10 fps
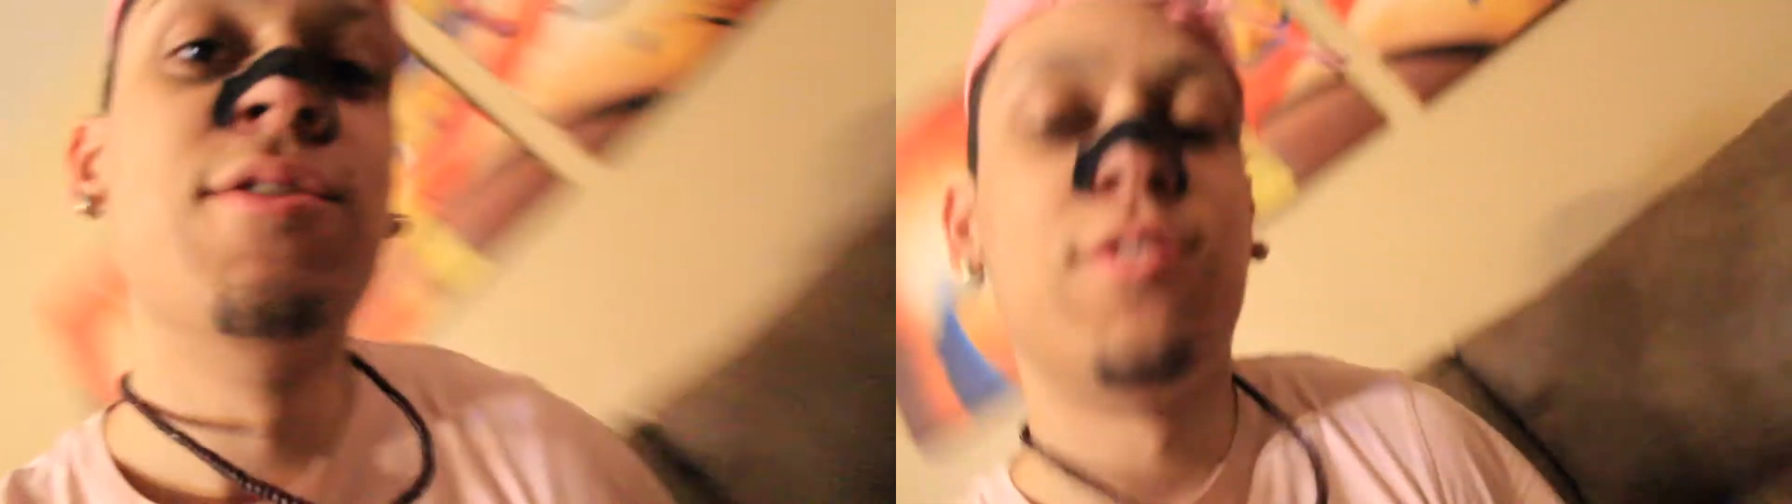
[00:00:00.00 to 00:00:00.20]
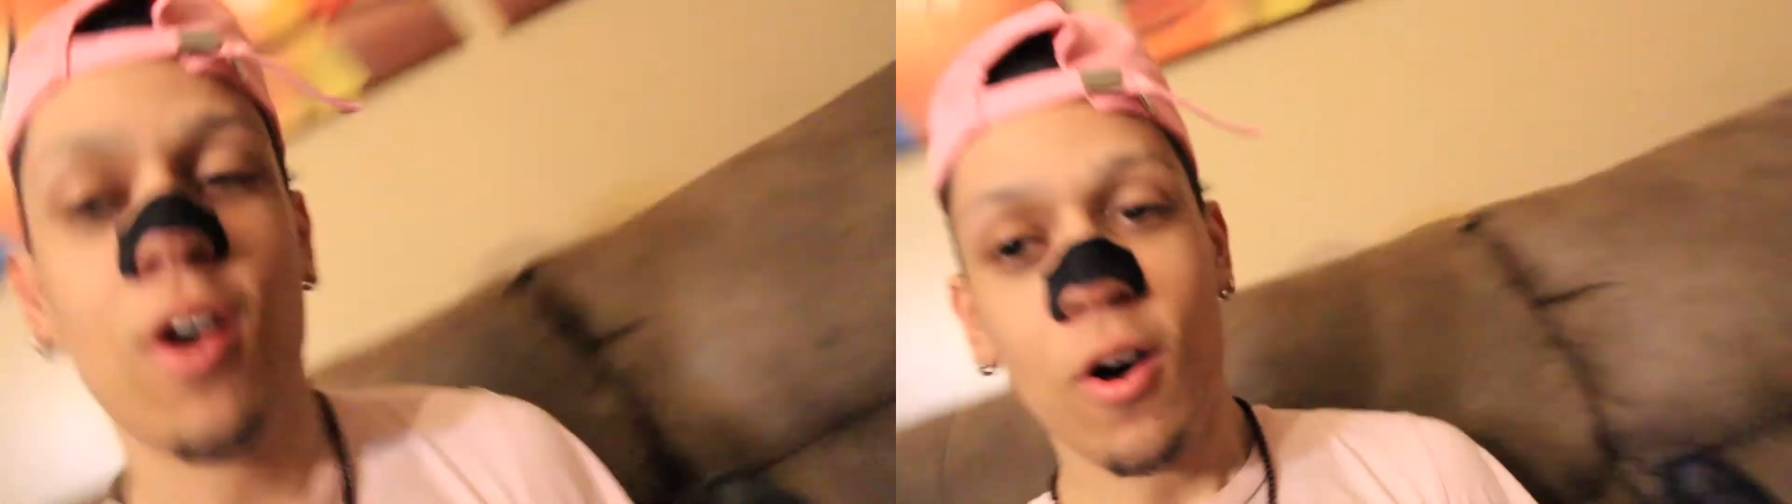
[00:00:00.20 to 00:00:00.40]

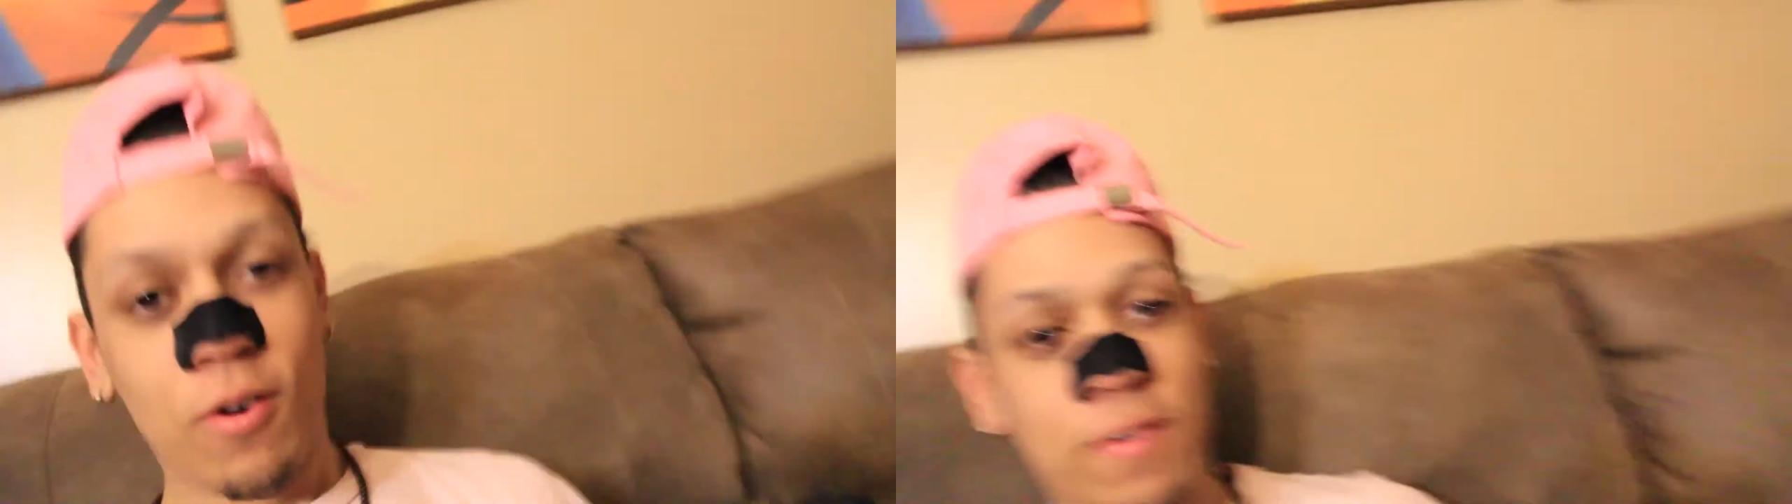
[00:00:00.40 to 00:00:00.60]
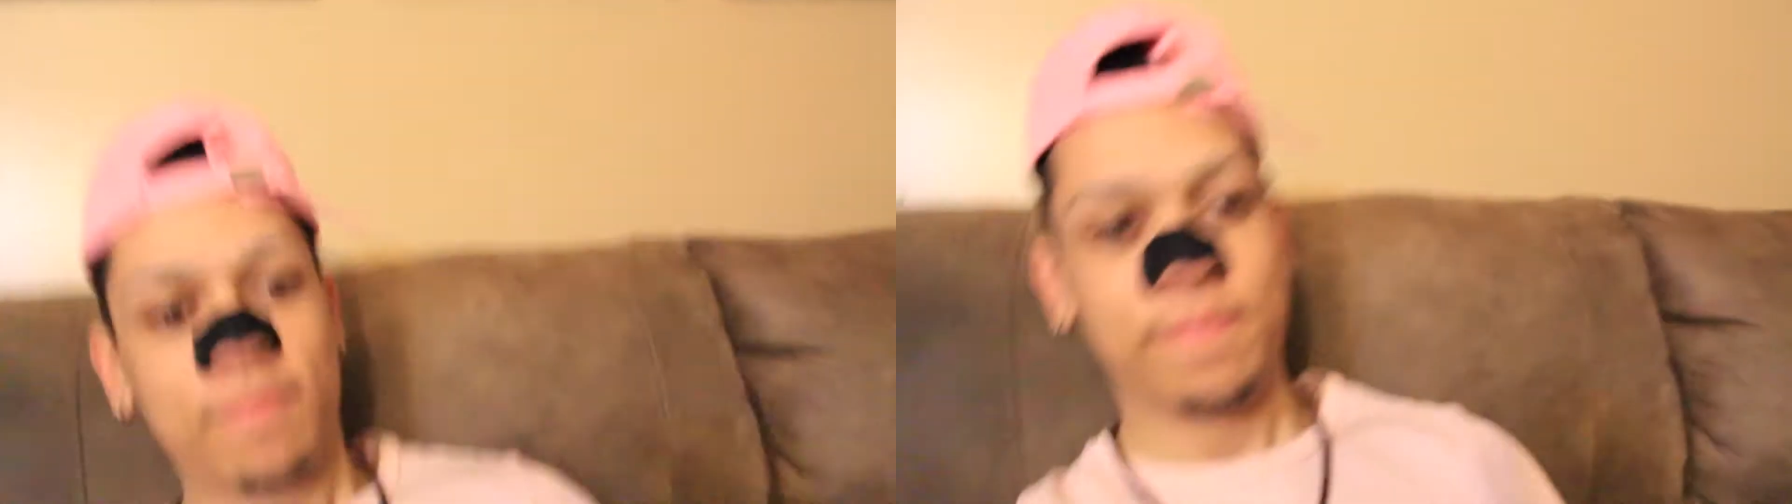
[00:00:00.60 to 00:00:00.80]

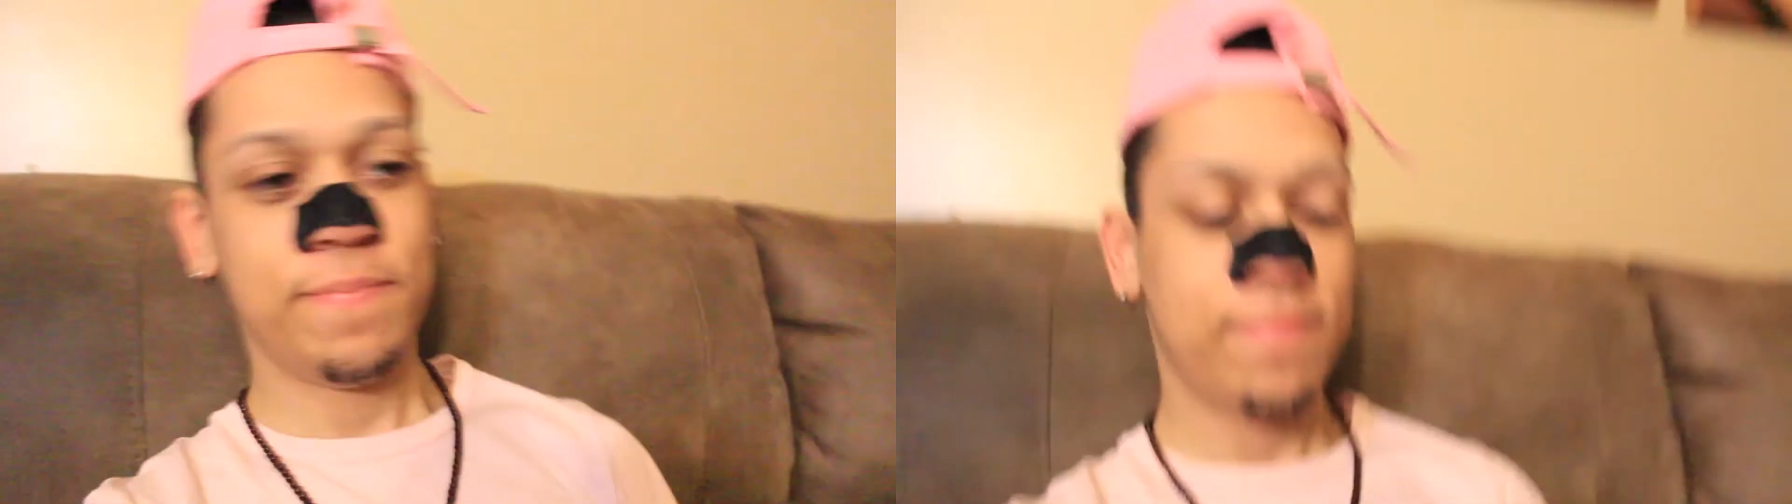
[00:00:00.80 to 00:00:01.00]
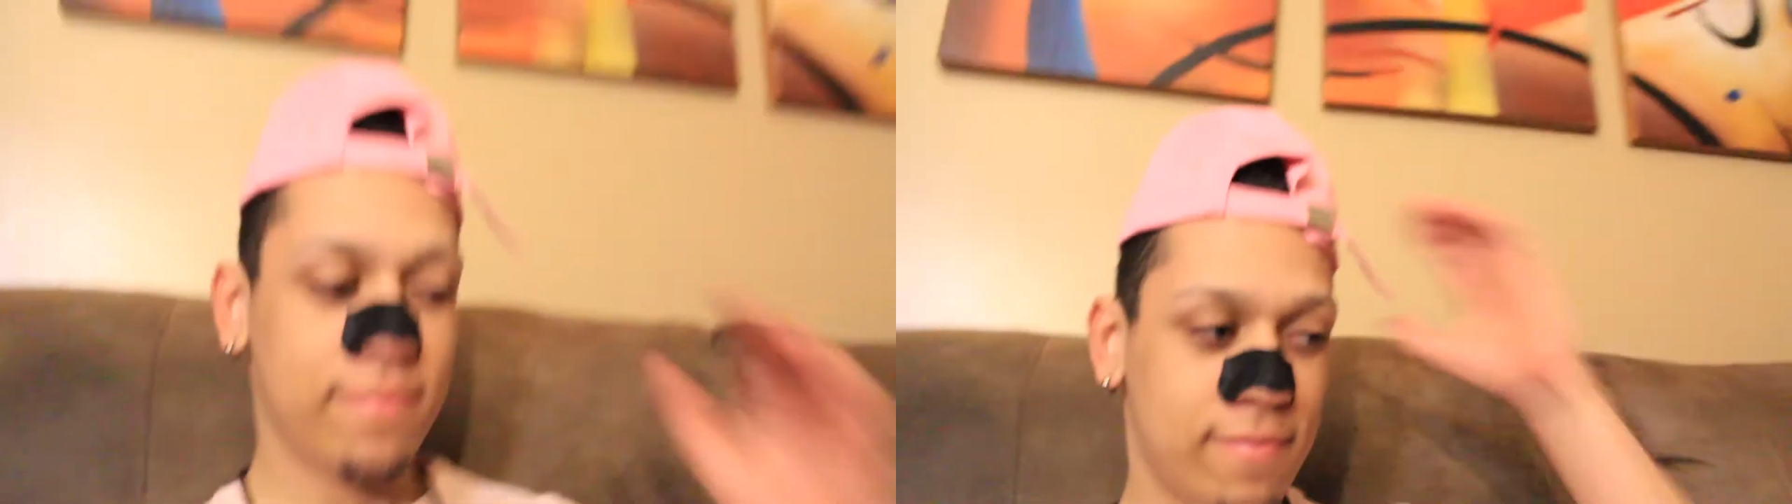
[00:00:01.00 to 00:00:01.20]
So,
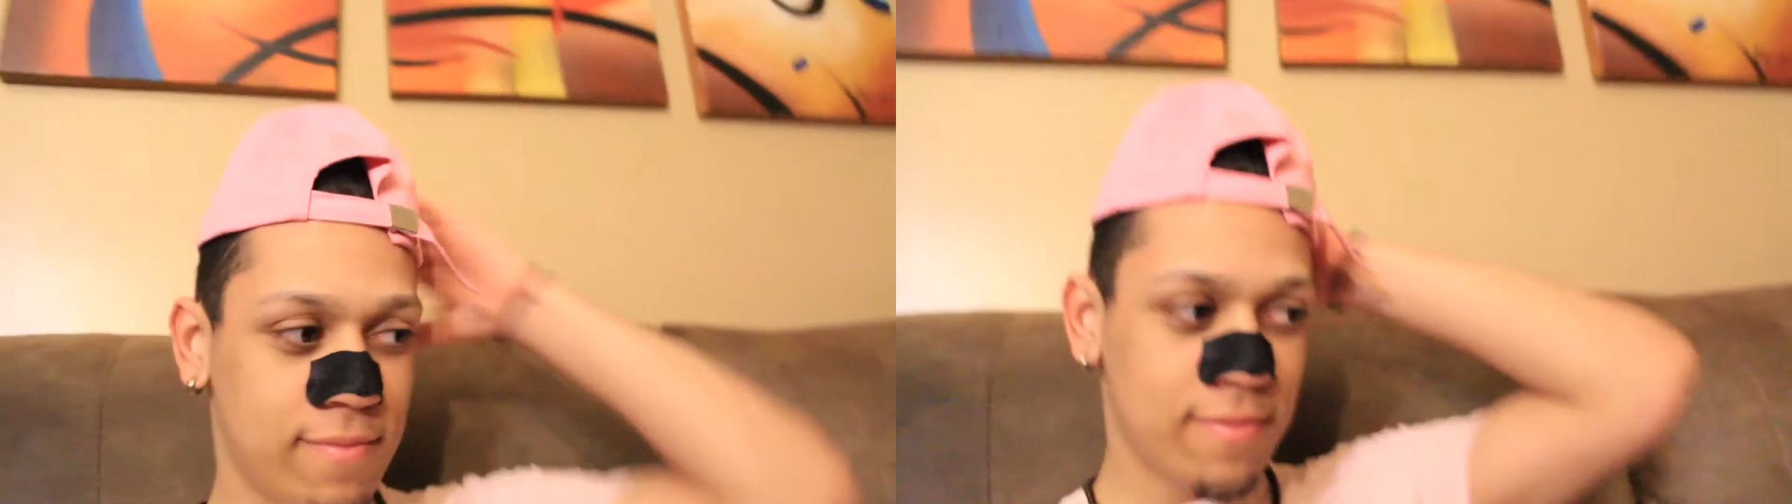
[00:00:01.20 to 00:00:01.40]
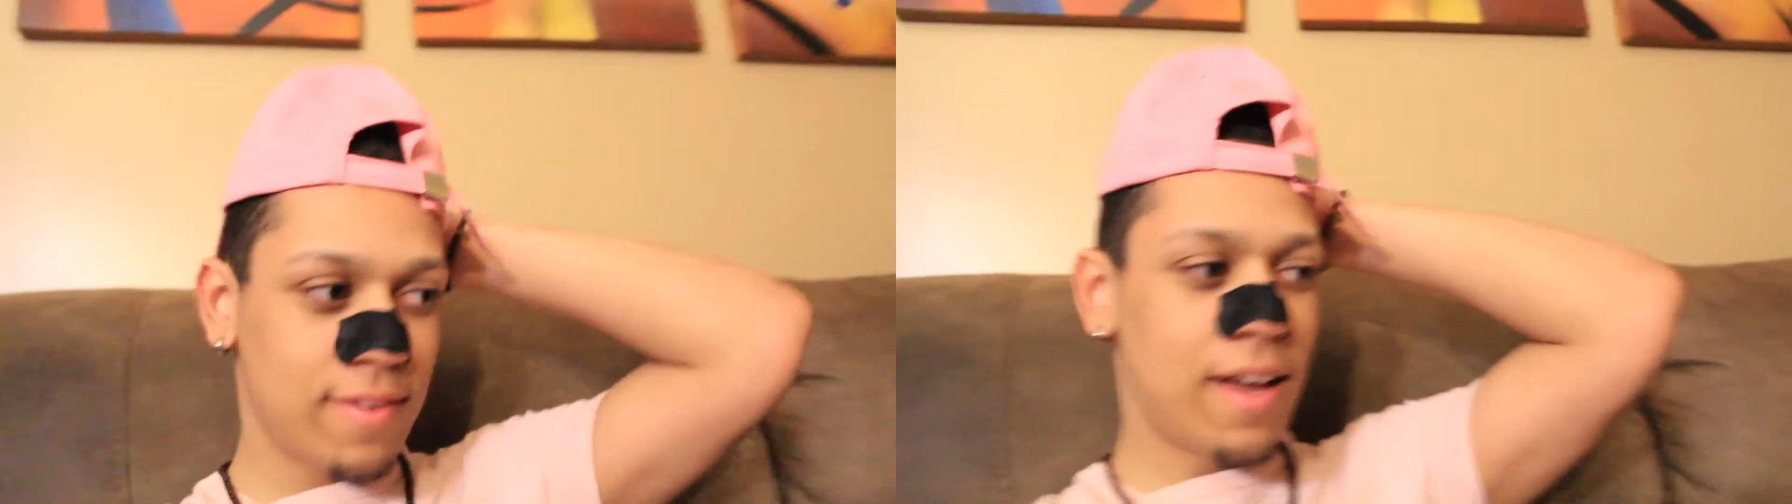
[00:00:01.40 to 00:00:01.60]

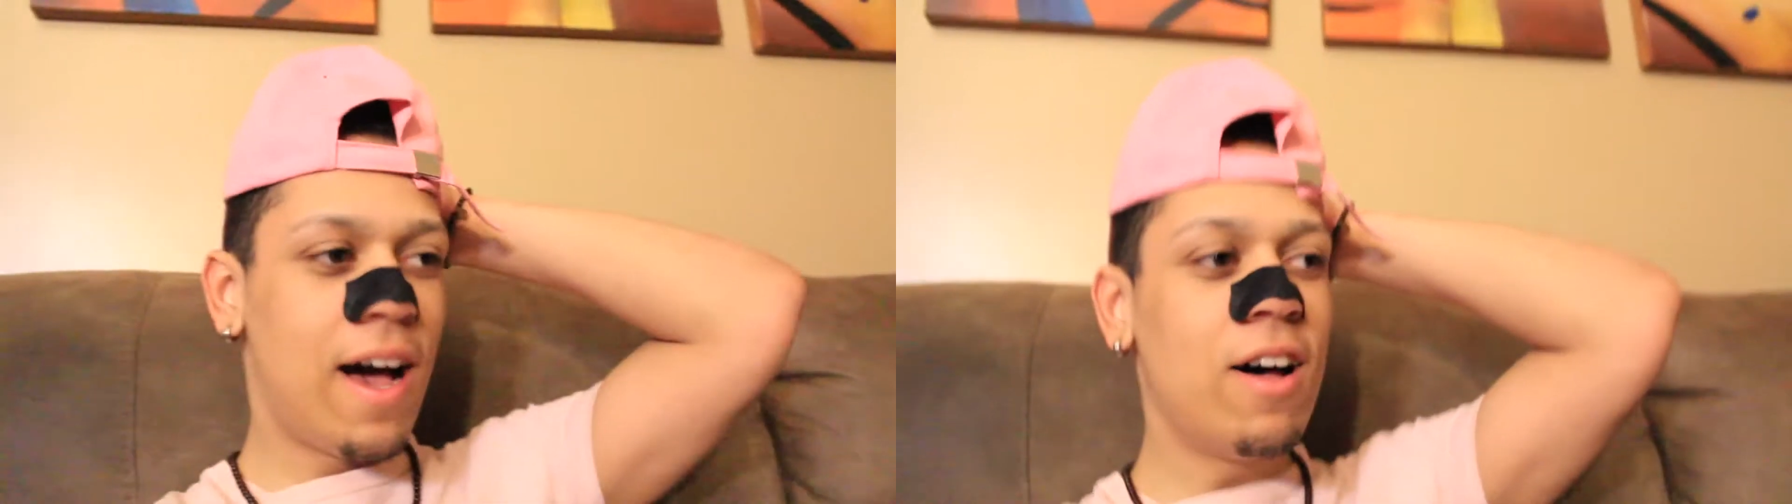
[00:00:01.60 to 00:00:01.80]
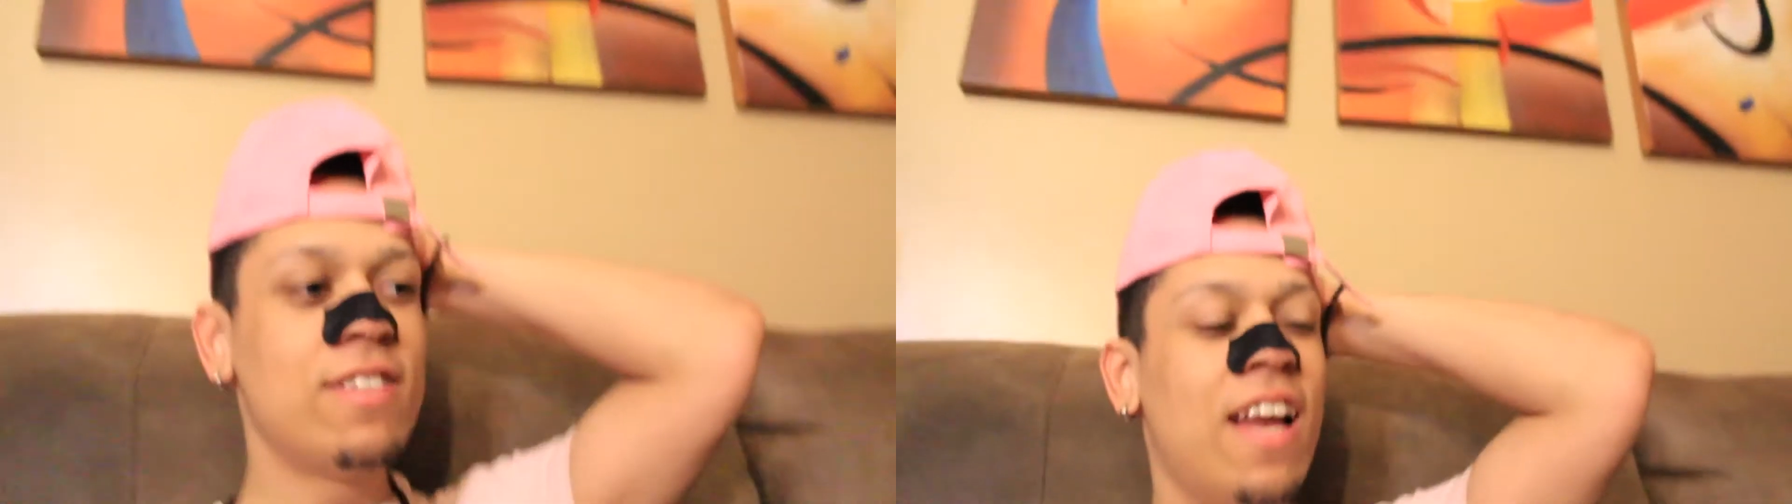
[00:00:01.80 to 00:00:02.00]
how's